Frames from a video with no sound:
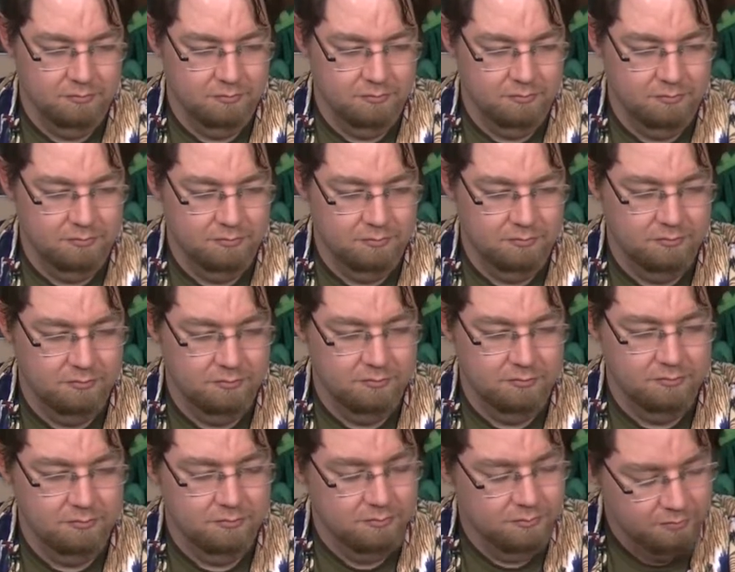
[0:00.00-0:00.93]

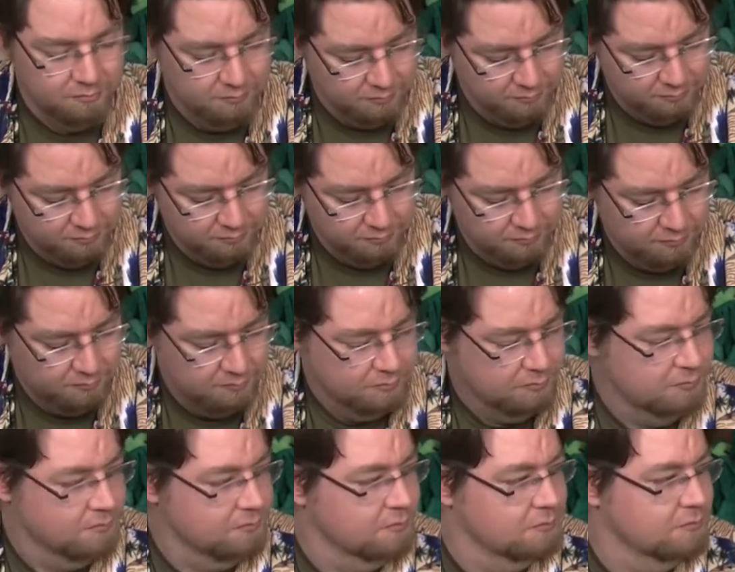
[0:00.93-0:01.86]

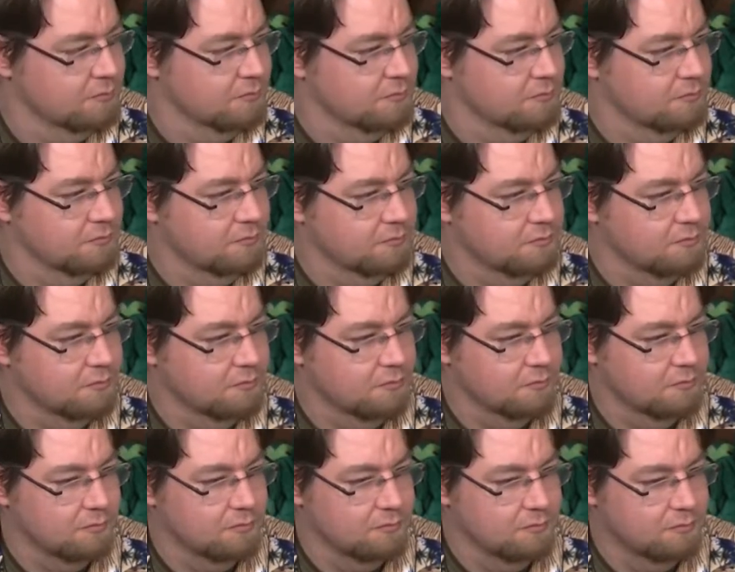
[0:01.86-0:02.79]

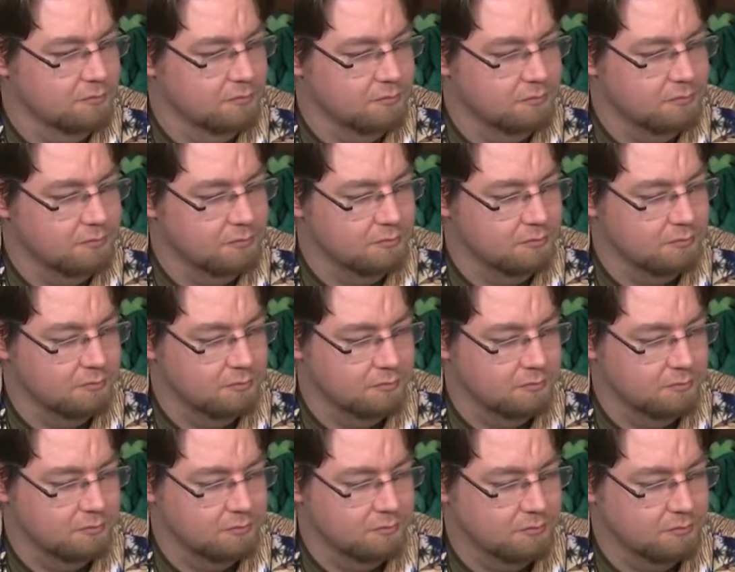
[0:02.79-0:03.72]

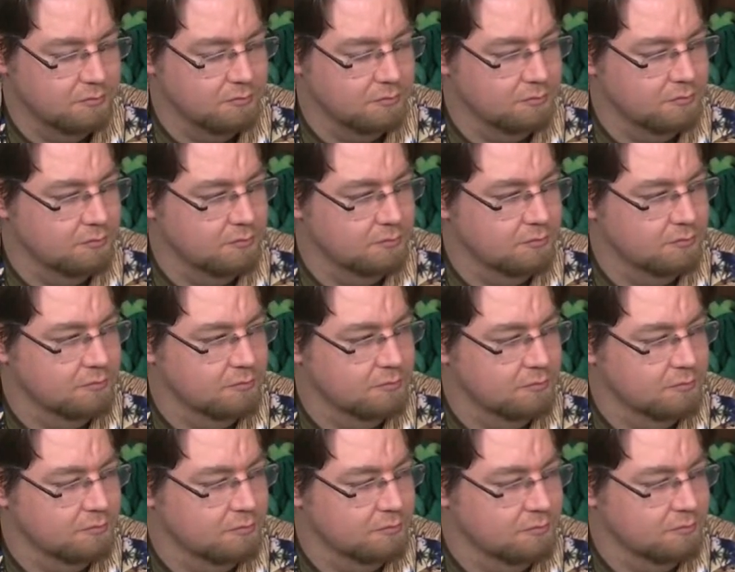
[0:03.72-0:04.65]

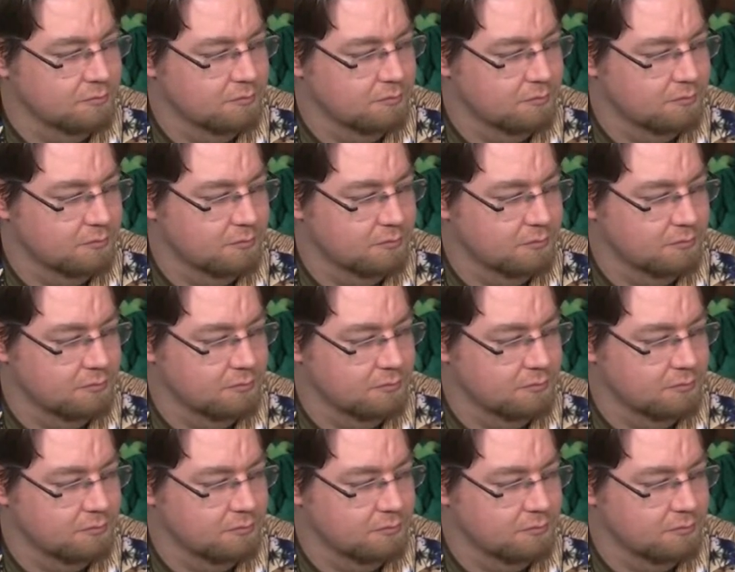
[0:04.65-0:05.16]
The person shown says nothing.